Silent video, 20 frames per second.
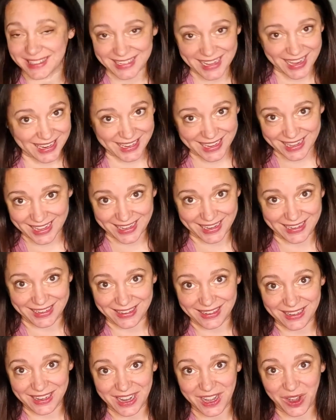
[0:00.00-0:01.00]
I get
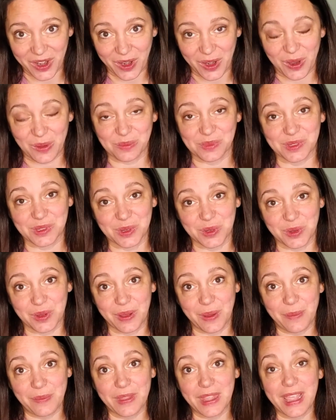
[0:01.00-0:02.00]
in our homeschool,
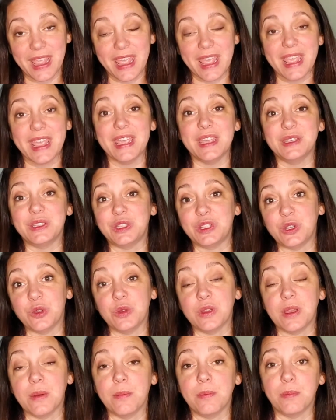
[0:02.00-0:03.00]
is to
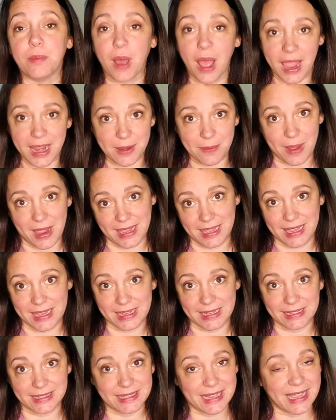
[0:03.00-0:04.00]
combine my
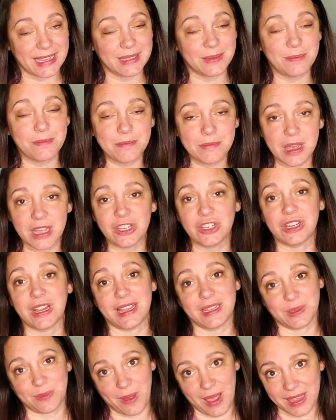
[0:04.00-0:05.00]
kids as much
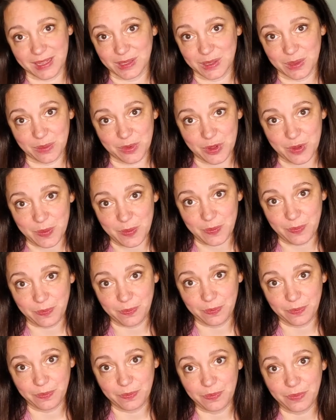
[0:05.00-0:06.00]
as possible.
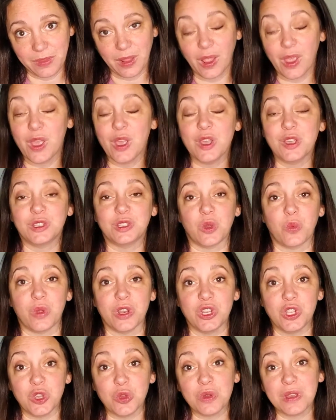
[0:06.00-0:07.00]
So
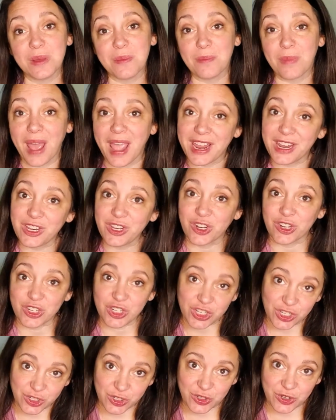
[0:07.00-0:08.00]
when you combine your
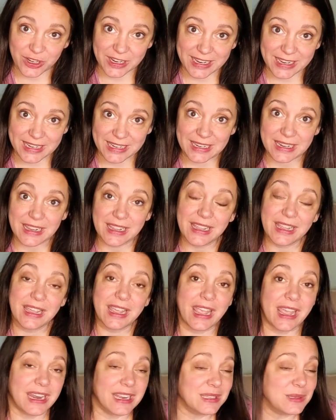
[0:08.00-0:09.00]
children
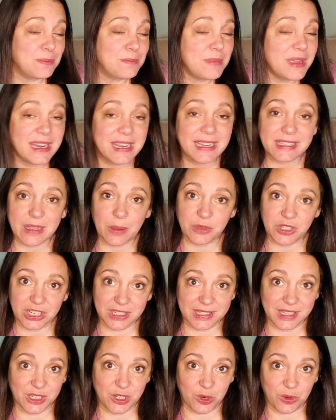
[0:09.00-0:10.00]
in as many subjects
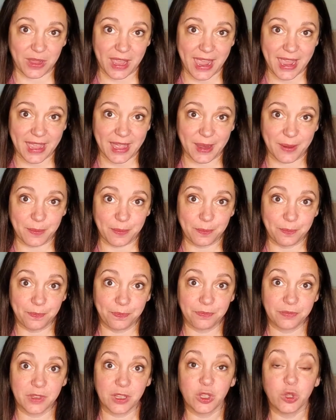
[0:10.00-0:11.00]
as you can,
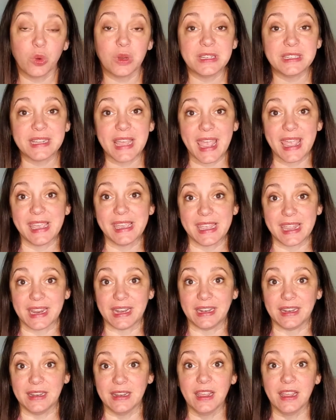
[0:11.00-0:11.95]
you're taking